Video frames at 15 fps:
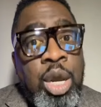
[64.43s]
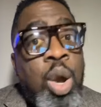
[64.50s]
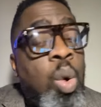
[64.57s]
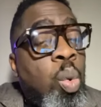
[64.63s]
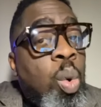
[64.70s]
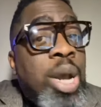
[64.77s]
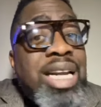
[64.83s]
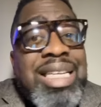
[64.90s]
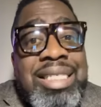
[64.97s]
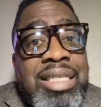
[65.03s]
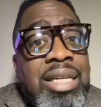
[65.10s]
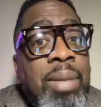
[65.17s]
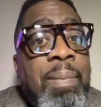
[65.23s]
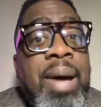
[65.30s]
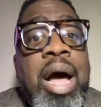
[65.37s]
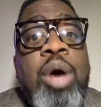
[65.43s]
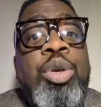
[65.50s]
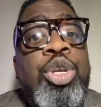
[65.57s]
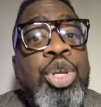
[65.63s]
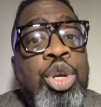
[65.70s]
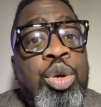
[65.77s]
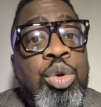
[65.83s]
What is it about
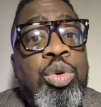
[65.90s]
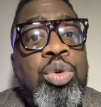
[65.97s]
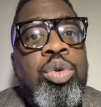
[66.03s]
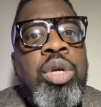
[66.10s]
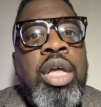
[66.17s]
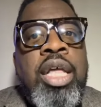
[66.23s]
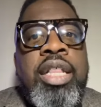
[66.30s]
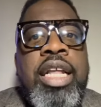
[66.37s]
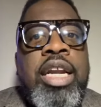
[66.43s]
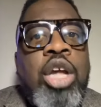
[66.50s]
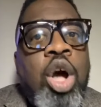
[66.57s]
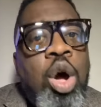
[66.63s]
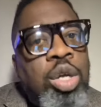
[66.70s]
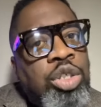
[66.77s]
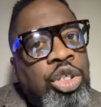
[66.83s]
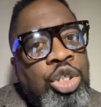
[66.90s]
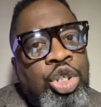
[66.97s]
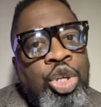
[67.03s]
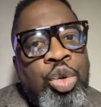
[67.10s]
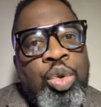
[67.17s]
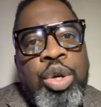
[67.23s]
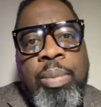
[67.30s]
you that causes
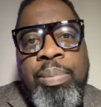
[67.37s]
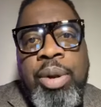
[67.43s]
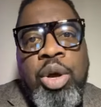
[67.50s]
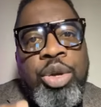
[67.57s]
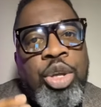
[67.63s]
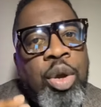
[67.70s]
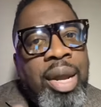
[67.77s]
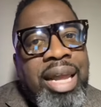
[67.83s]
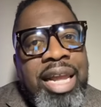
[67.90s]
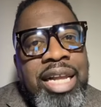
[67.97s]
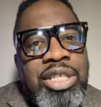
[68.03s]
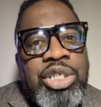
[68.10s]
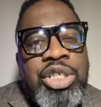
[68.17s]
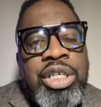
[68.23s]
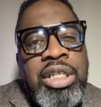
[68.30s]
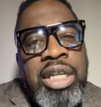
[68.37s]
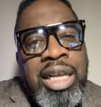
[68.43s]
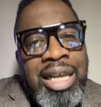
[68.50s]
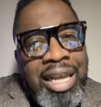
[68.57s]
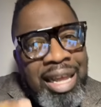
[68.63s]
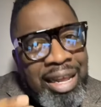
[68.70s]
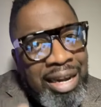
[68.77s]
you to blow your engine
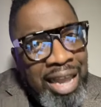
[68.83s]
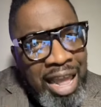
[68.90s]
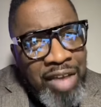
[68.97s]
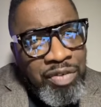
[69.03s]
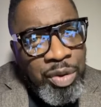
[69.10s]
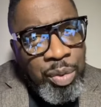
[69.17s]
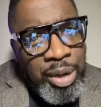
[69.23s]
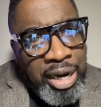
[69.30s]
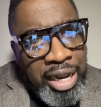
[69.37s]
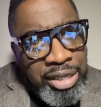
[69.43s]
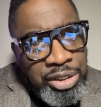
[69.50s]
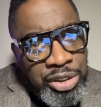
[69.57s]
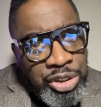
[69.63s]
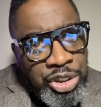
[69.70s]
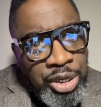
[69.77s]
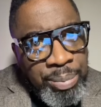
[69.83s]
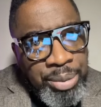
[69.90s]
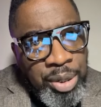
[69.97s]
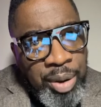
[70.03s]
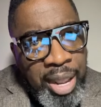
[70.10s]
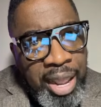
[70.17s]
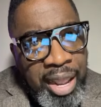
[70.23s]
in every relationship
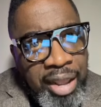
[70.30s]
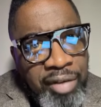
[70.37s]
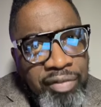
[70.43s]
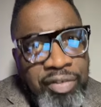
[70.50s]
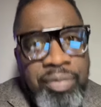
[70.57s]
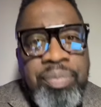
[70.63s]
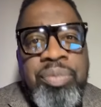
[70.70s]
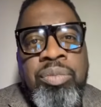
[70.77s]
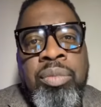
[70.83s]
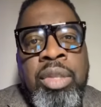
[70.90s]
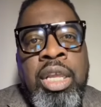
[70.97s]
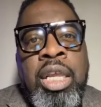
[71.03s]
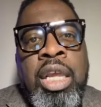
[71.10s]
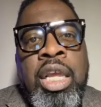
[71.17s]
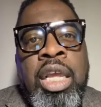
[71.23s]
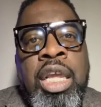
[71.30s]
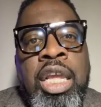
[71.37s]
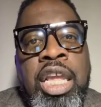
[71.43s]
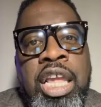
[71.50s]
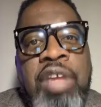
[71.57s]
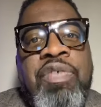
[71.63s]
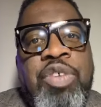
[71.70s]
you have?
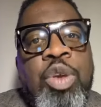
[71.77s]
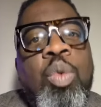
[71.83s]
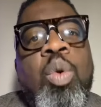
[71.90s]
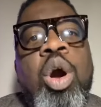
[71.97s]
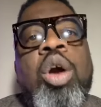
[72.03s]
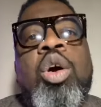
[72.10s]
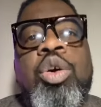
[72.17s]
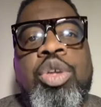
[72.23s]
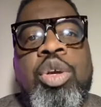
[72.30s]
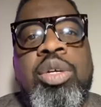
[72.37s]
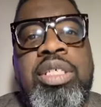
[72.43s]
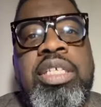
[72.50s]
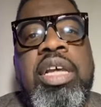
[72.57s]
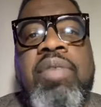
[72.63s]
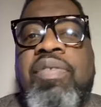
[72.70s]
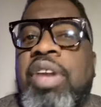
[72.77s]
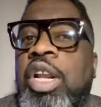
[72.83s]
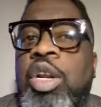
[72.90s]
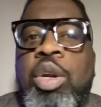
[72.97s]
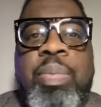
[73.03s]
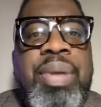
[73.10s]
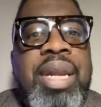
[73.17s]
If you work on yourself a
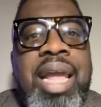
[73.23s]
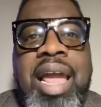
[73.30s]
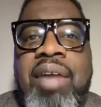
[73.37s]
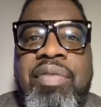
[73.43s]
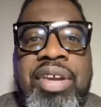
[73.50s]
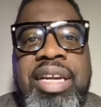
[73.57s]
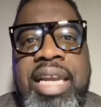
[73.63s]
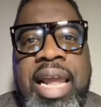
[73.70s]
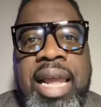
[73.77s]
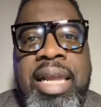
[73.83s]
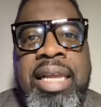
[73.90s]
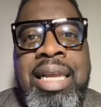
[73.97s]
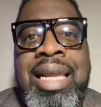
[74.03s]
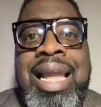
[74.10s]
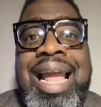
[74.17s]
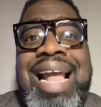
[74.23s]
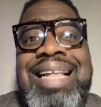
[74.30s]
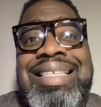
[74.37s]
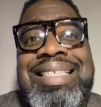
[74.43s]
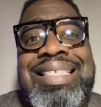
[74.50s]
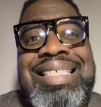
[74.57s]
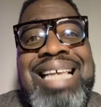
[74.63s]
little bit every day and
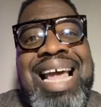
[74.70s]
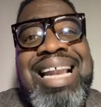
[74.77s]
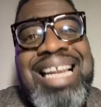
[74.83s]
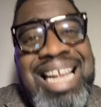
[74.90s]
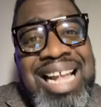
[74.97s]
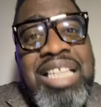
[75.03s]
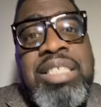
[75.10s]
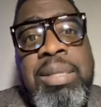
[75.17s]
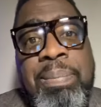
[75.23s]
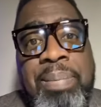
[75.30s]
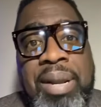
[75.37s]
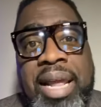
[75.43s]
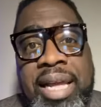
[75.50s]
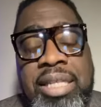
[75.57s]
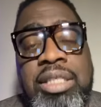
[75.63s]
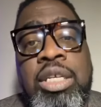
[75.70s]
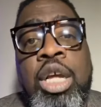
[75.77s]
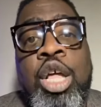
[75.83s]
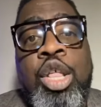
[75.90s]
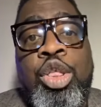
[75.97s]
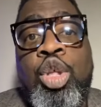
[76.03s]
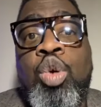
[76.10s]
set into place
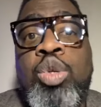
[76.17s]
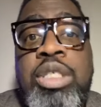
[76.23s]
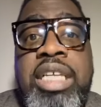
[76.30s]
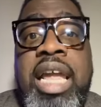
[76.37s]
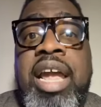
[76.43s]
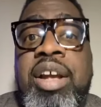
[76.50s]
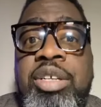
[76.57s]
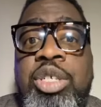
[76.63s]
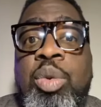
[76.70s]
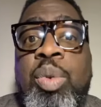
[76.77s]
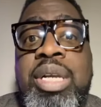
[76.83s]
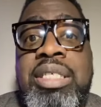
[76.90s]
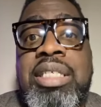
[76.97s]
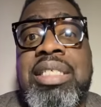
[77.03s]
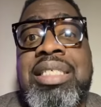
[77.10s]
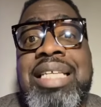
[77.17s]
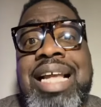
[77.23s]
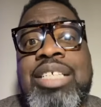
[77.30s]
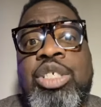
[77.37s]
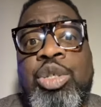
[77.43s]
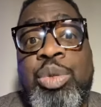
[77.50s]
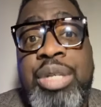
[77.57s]
those characteristics
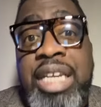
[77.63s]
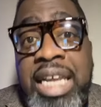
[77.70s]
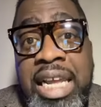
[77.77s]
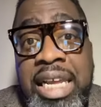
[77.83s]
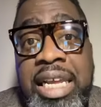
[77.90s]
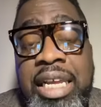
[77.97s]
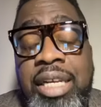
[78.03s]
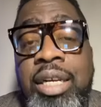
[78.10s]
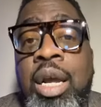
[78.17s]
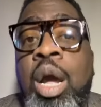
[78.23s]
that you need